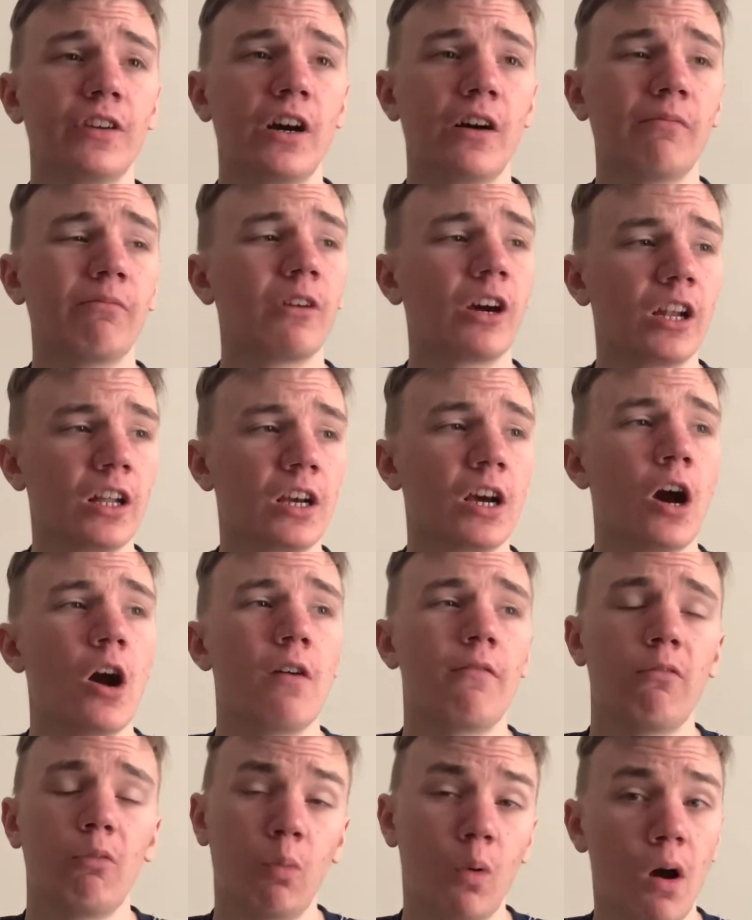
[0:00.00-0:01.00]
I'm going to go
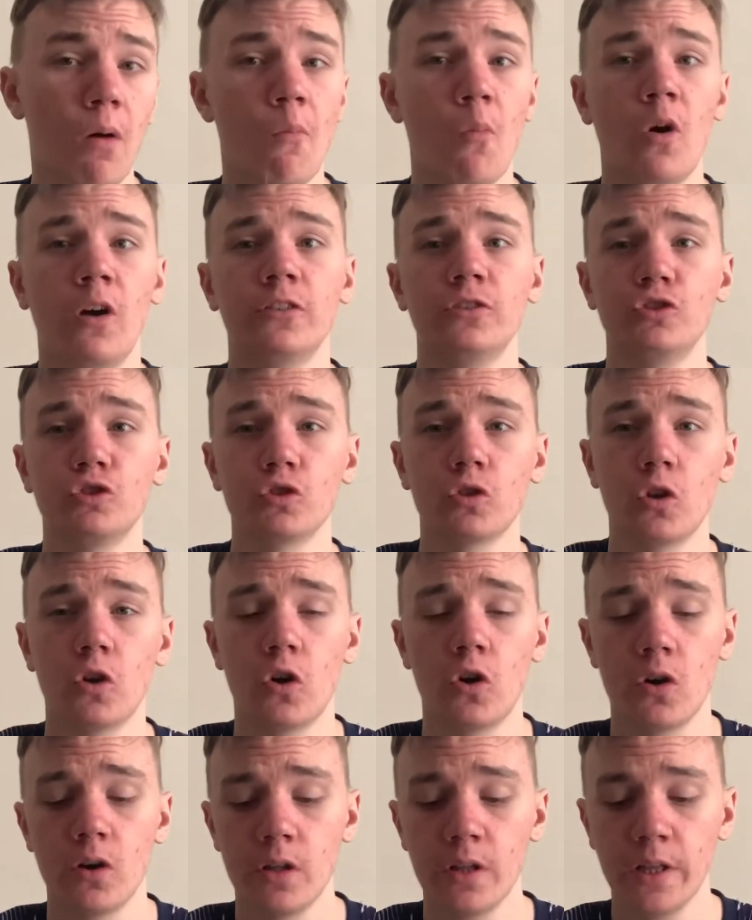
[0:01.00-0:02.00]
over 1-1
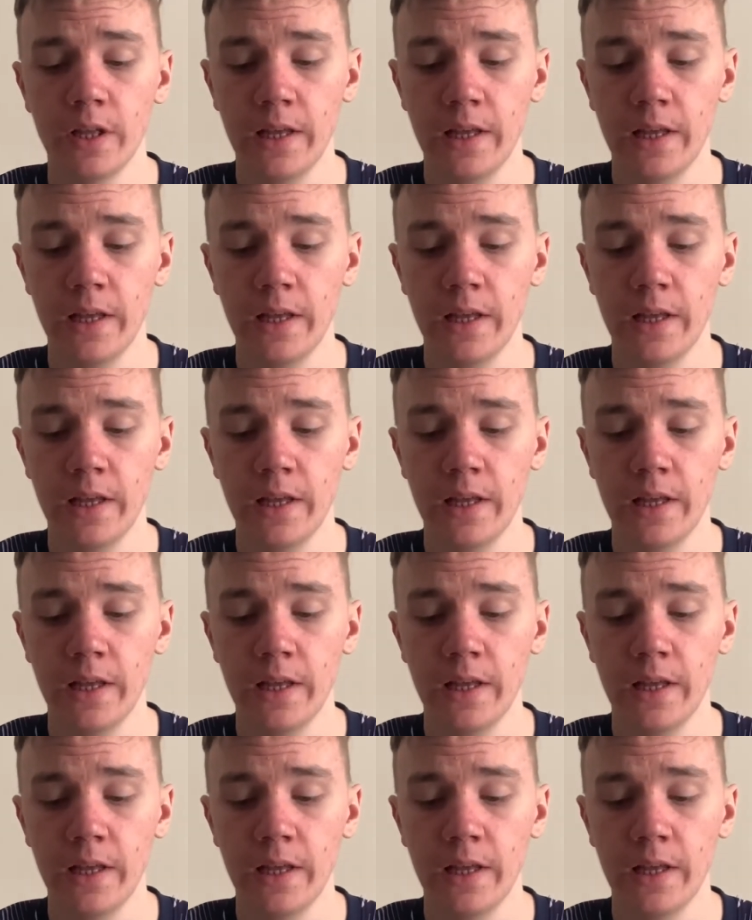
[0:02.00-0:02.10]
draw.